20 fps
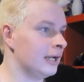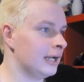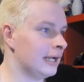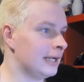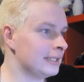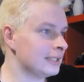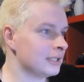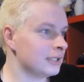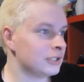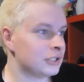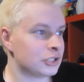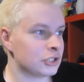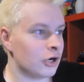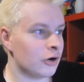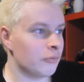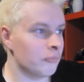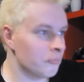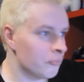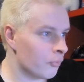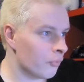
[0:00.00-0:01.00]
As I
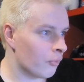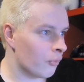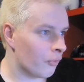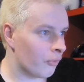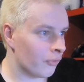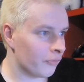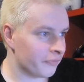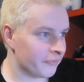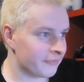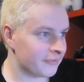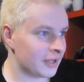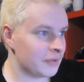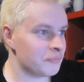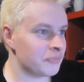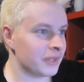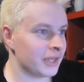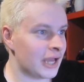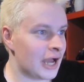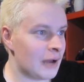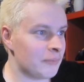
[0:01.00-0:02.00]
shot more, the same
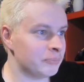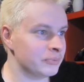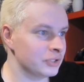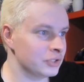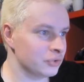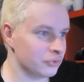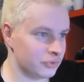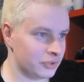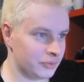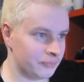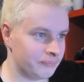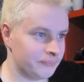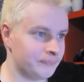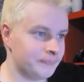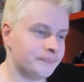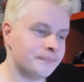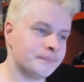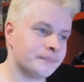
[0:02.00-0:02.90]
thing happened to them.